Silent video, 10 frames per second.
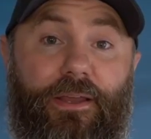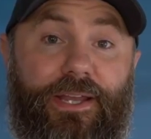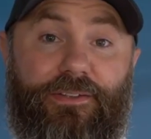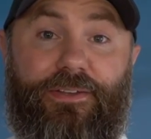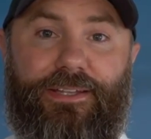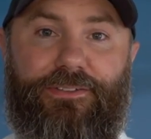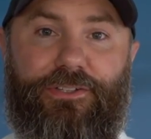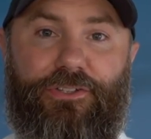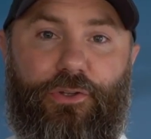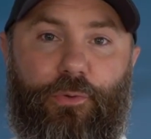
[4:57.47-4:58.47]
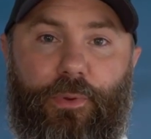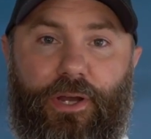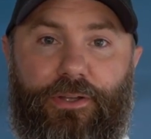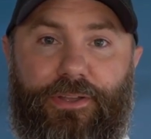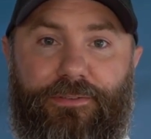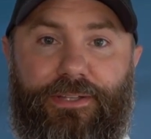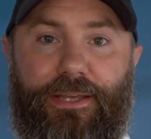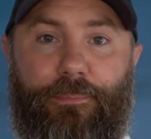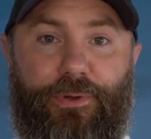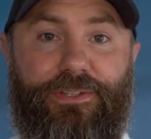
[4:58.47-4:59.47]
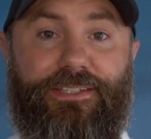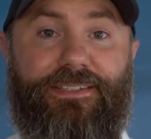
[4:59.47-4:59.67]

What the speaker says: All right, so that's the scoop on living in Princess